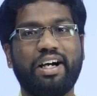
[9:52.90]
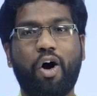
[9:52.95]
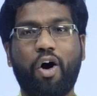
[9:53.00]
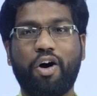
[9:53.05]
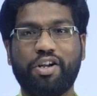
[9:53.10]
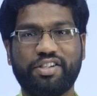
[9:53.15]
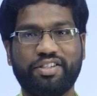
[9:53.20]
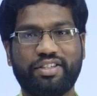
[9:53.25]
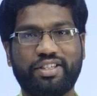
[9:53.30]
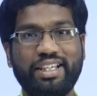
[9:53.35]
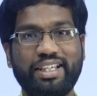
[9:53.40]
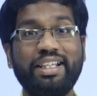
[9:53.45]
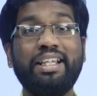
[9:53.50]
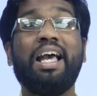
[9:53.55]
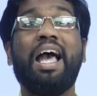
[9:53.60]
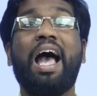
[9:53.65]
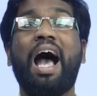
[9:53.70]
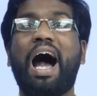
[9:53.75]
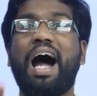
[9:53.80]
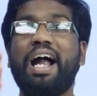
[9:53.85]
origin,
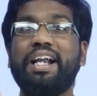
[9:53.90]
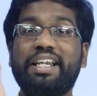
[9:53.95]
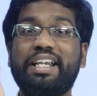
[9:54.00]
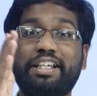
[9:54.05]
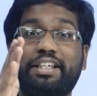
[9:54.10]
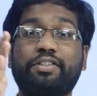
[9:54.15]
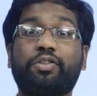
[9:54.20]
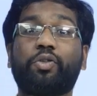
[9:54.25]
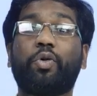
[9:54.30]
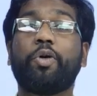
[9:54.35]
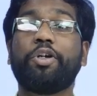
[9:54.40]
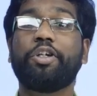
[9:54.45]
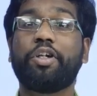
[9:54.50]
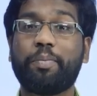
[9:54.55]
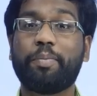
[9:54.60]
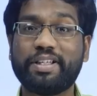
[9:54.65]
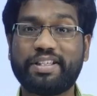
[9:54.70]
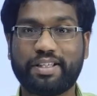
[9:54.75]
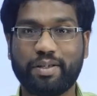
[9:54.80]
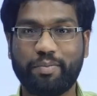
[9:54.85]
and it is going to
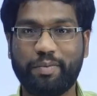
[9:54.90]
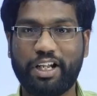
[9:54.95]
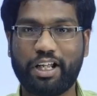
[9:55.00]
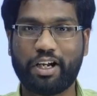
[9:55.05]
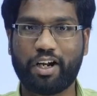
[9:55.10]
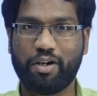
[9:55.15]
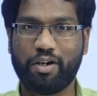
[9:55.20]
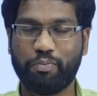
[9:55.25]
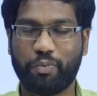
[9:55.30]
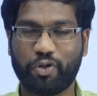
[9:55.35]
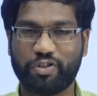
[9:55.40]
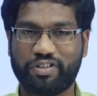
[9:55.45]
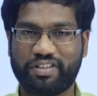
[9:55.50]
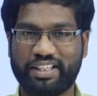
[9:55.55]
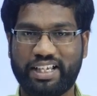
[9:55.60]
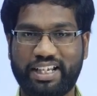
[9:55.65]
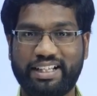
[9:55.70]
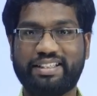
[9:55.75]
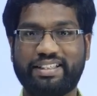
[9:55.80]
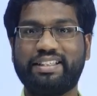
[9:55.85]
be similar on both
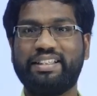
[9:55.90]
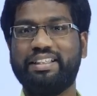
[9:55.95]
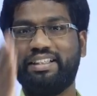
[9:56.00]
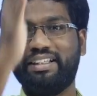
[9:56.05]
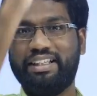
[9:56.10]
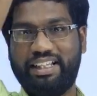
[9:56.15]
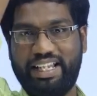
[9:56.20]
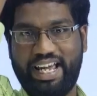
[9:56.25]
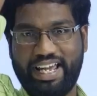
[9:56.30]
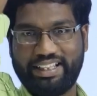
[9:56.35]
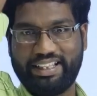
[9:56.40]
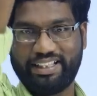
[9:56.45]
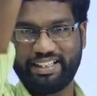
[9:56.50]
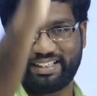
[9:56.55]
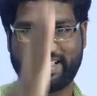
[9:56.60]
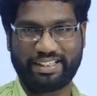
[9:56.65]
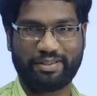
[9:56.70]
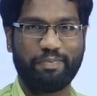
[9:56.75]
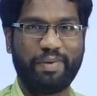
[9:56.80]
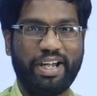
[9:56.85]
sides, like
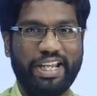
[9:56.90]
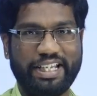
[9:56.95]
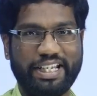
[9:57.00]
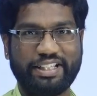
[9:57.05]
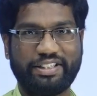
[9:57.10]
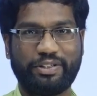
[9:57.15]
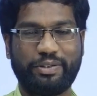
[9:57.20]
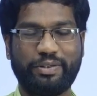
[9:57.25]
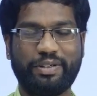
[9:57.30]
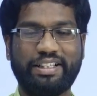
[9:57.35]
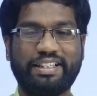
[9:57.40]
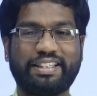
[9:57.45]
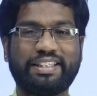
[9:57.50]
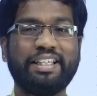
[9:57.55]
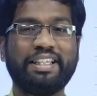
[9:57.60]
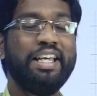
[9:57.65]
this, my dear students.